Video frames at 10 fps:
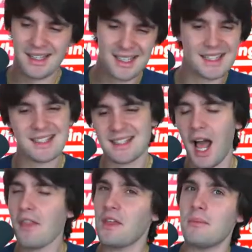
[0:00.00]
it's
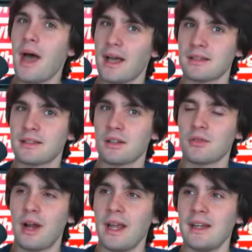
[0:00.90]
not the best,
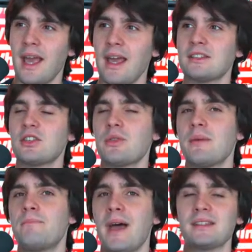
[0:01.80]
right? And so
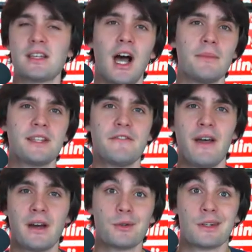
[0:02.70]
the best comps I
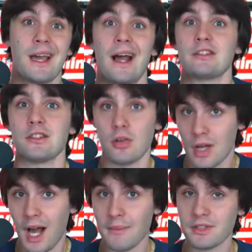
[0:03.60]
found are cash flow
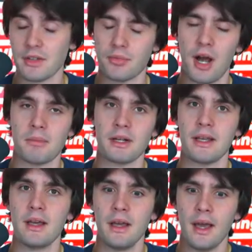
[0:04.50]
comps on the property.
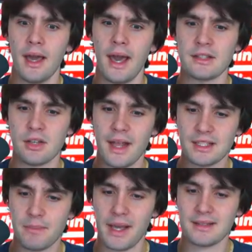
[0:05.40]
And so
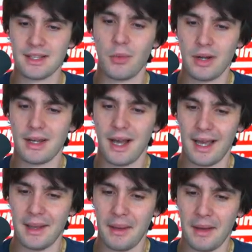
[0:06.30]
that's basically what
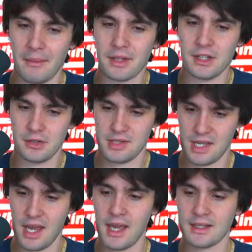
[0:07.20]
I'm going to do
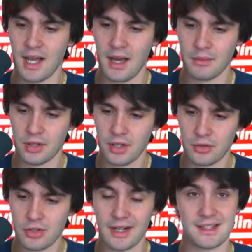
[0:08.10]
today is I'm going to go
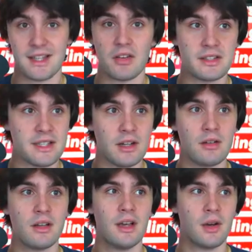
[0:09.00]
try to sell this
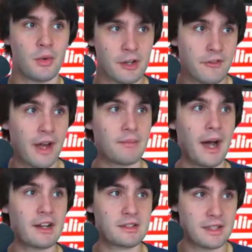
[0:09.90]
deal. We're going to find
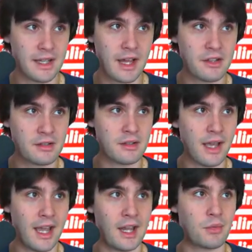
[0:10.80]
buyers together
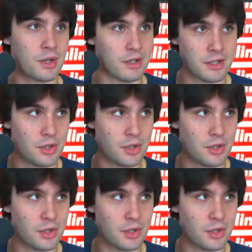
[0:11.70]
and we're going to